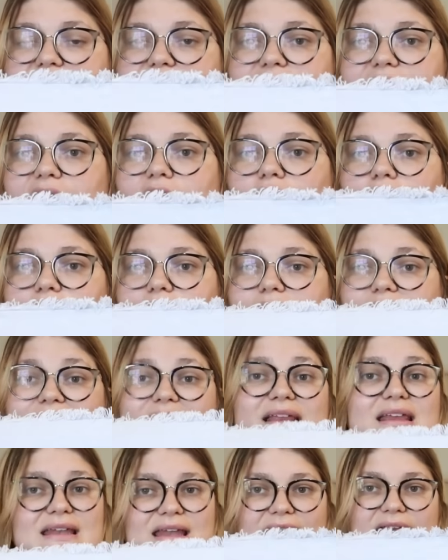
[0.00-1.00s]
and they are
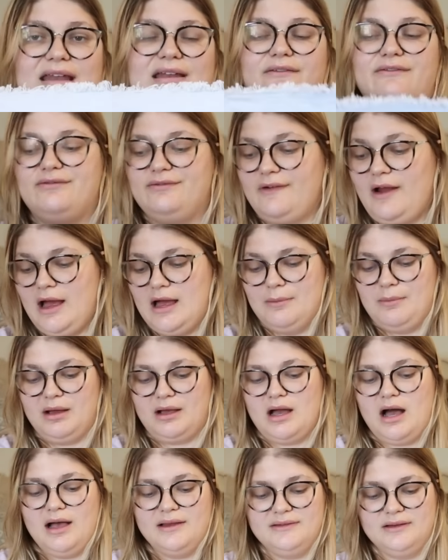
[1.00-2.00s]
linen from
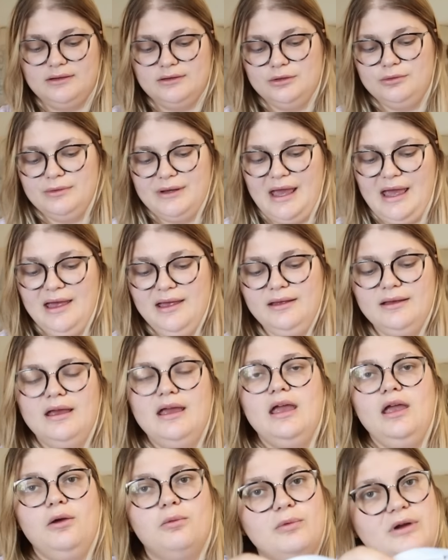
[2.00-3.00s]
Casaluna,
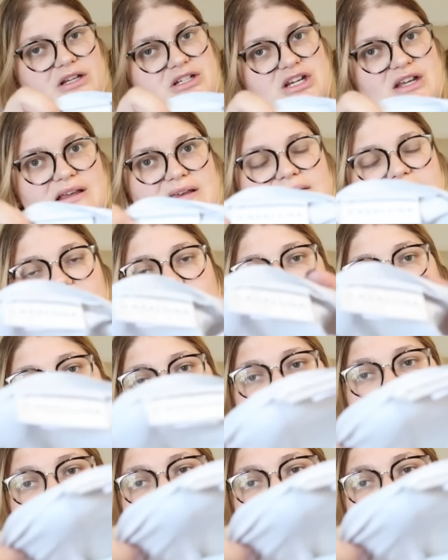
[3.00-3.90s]
which is a